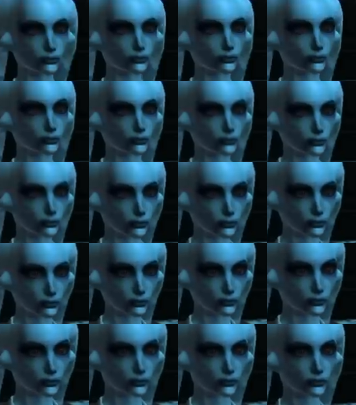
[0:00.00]

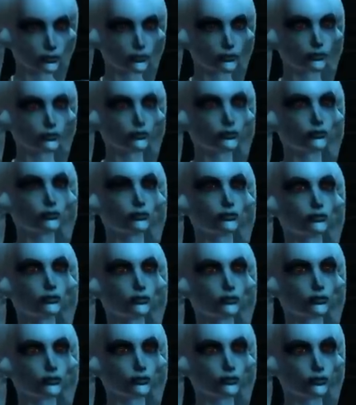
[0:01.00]

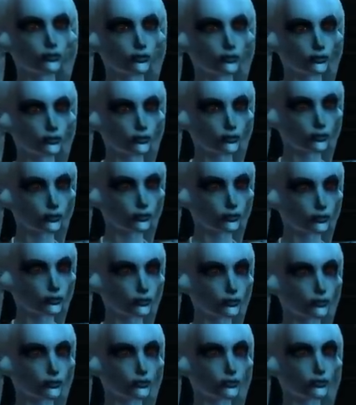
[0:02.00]

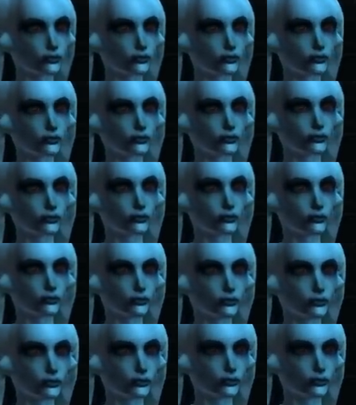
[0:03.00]
[no speech]